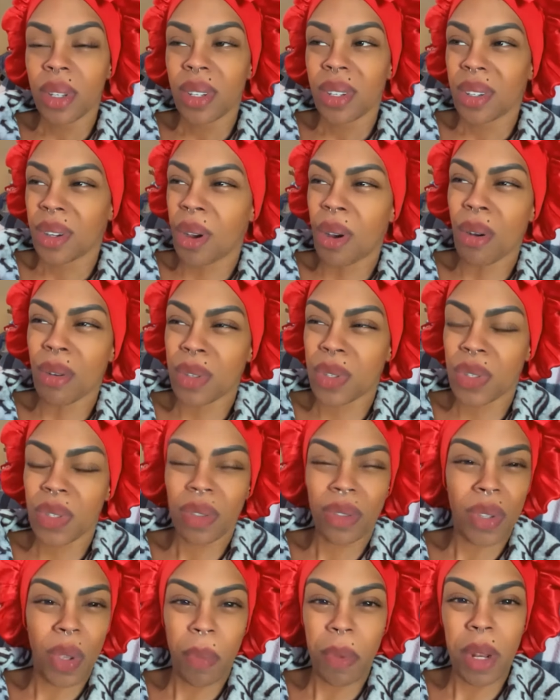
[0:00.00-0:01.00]
Oh,
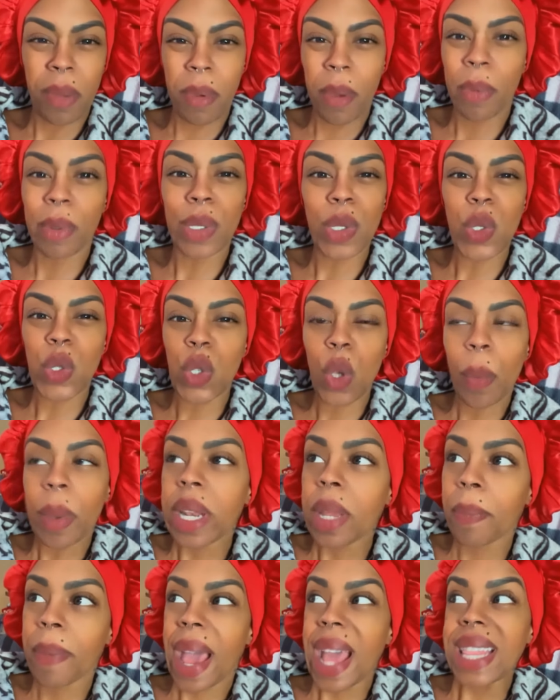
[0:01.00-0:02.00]
so many people do so many
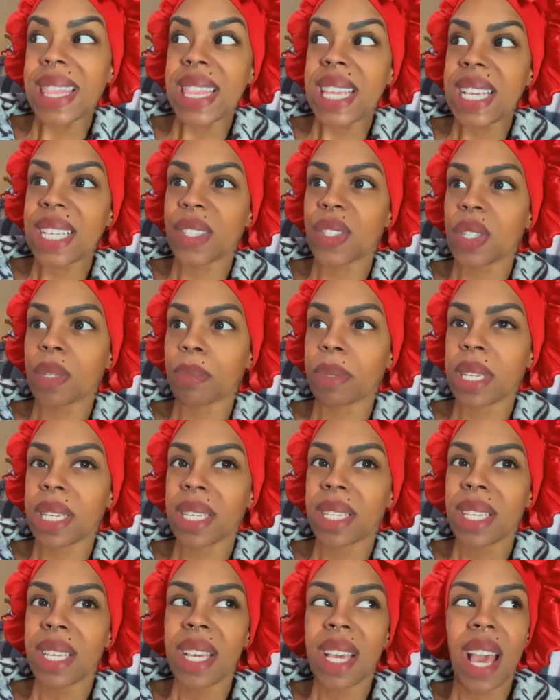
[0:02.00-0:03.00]
bad things to me.
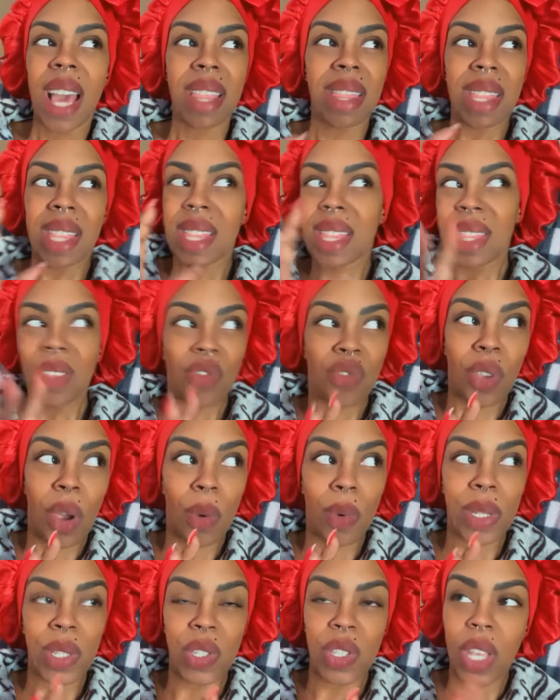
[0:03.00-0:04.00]
So
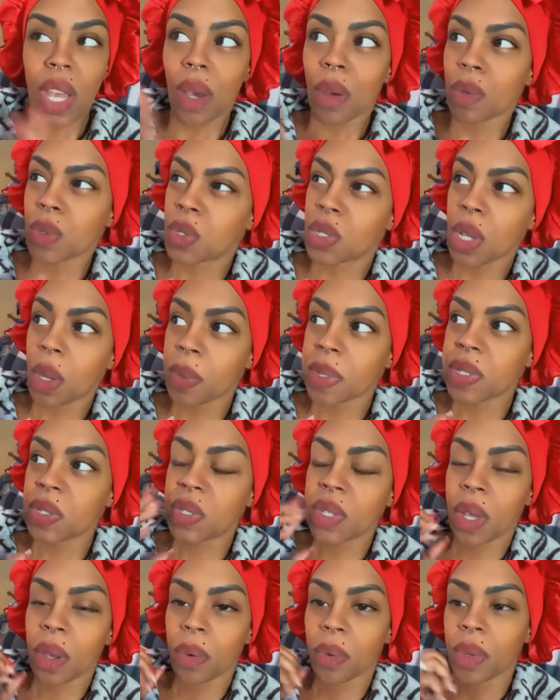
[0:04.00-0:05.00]
and so, so and
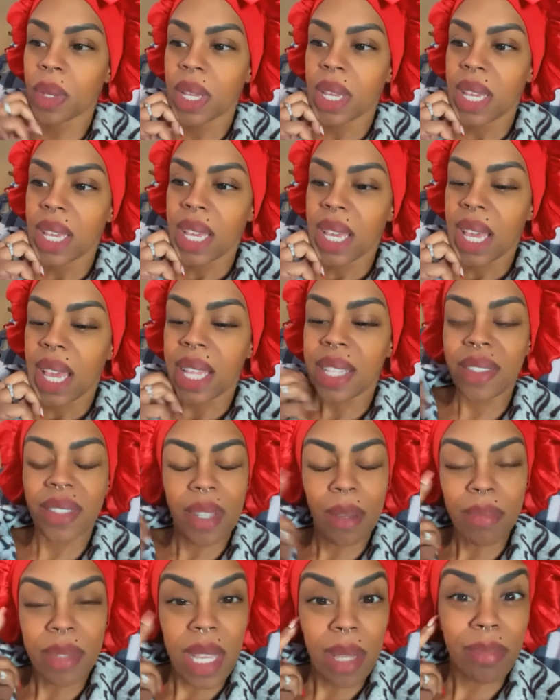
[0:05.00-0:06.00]
so. And
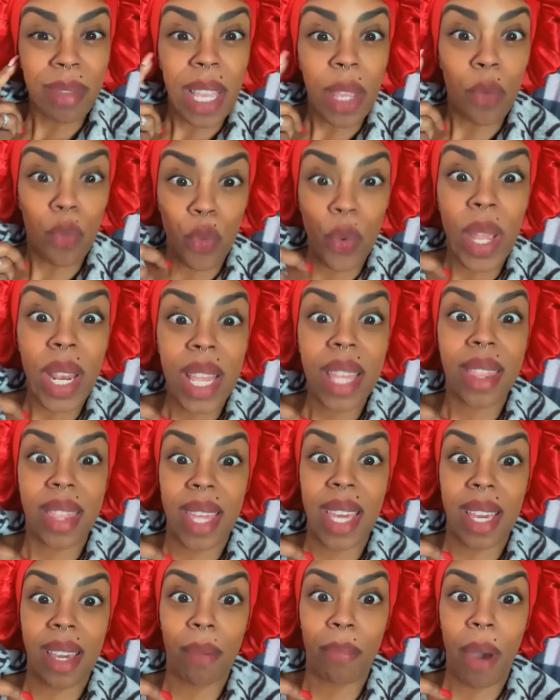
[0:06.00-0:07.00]
sometimes I really
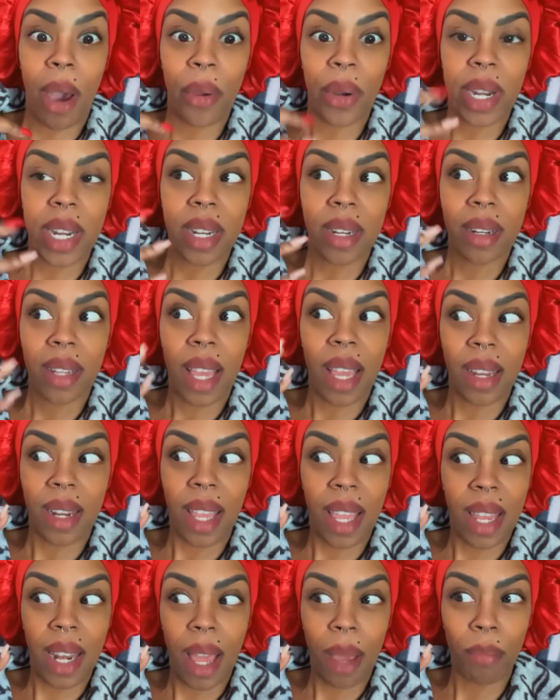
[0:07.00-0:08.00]
think about it and,
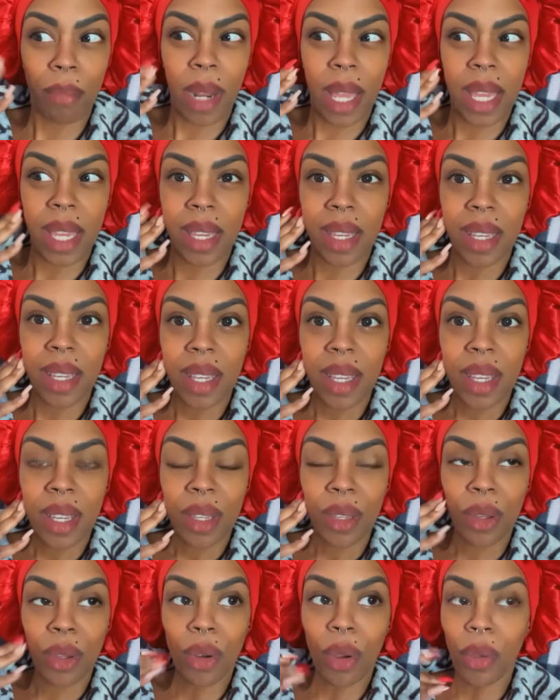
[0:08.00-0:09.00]
and I'm like,
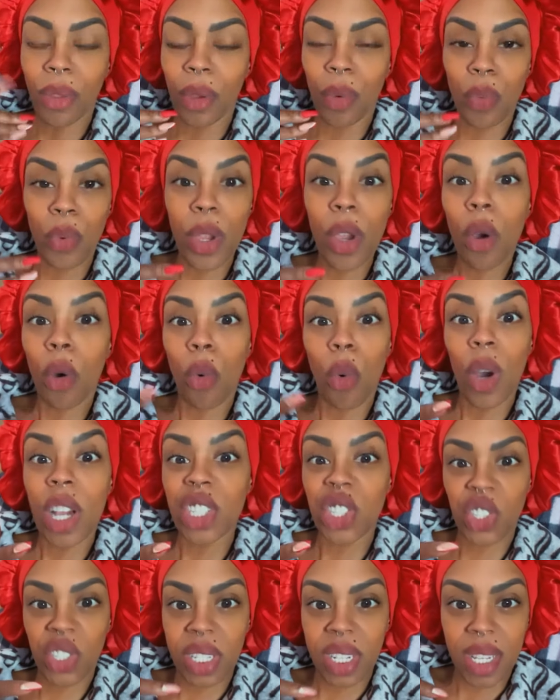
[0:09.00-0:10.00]
you know, the real
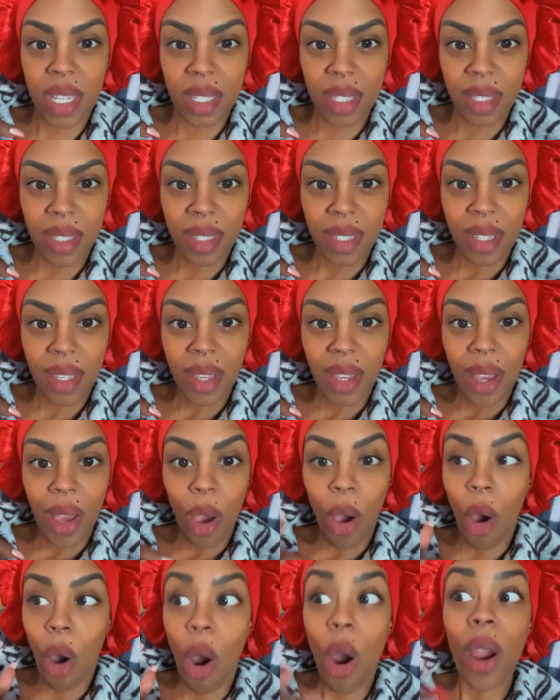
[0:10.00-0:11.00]
question is
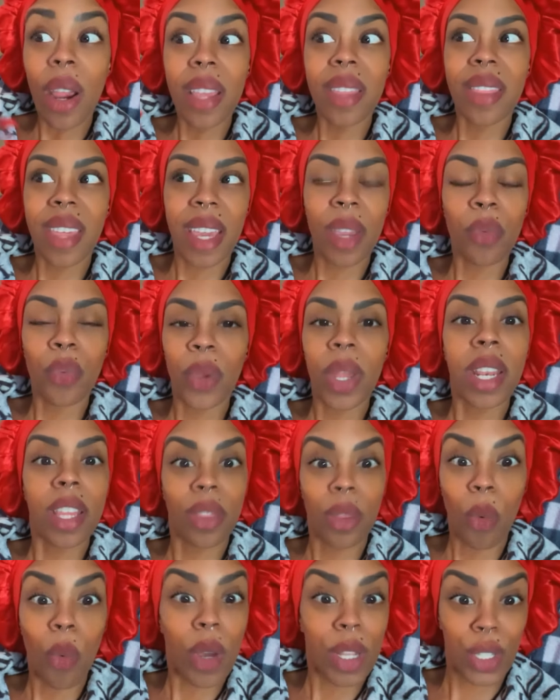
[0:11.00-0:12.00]
are they really the
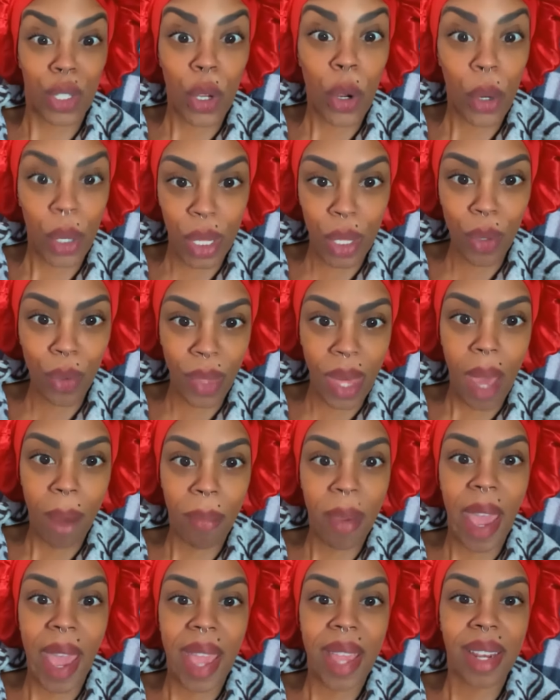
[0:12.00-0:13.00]
ones hurting you that
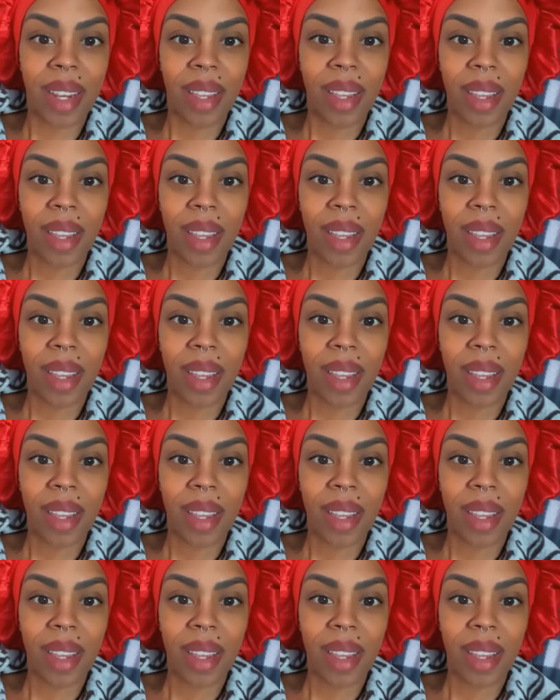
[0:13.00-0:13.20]
bad?